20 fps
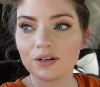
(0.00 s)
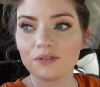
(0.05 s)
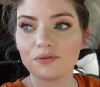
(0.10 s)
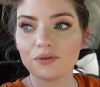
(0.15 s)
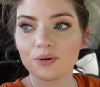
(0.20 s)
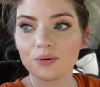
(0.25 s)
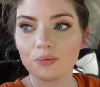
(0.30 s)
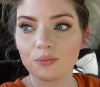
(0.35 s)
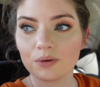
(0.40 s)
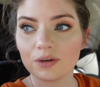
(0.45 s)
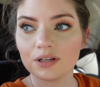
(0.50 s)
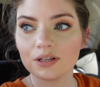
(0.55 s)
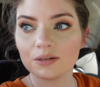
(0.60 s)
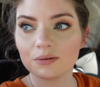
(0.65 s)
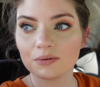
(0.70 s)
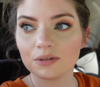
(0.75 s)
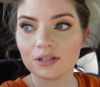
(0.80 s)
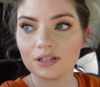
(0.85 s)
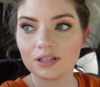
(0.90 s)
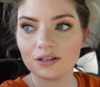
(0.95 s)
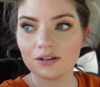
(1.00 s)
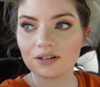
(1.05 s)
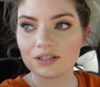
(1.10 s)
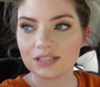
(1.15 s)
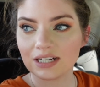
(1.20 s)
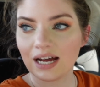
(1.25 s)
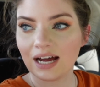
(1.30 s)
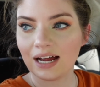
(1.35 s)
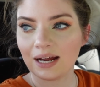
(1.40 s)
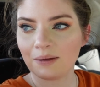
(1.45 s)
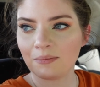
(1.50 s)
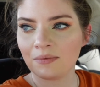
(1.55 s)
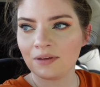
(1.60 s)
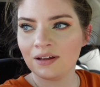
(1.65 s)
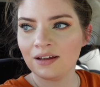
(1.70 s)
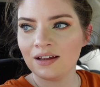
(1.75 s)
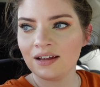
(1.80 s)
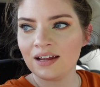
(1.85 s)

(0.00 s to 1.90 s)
it for a really, really long time.